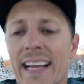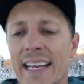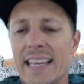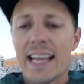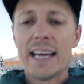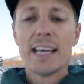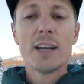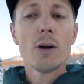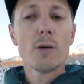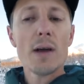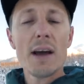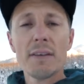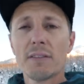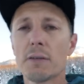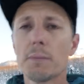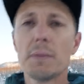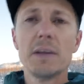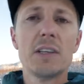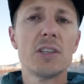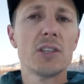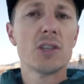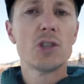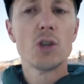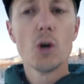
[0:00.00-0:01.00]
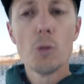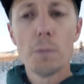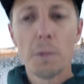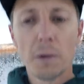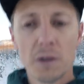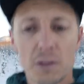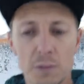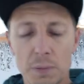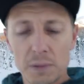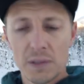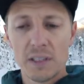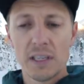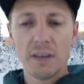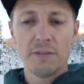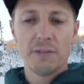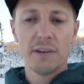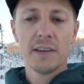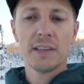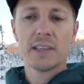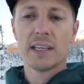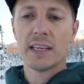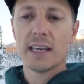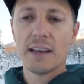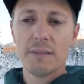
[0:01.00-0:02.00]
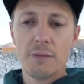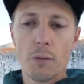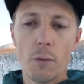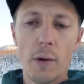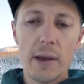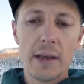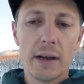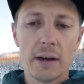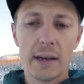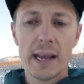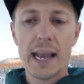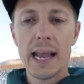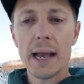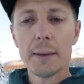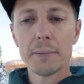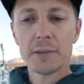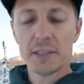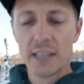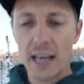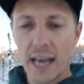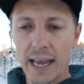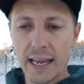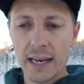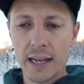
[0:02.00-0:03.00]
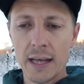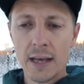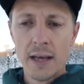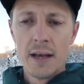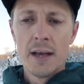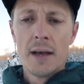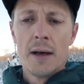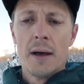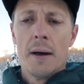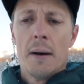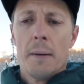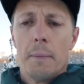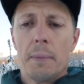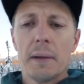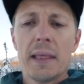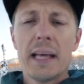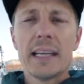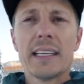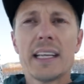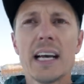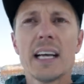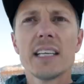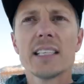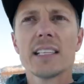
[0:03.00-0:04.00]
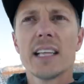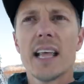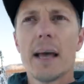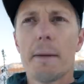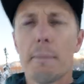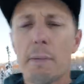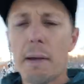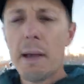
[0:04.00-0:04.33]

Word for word: Now you don't have to be super specific to give away your campsite, but that does let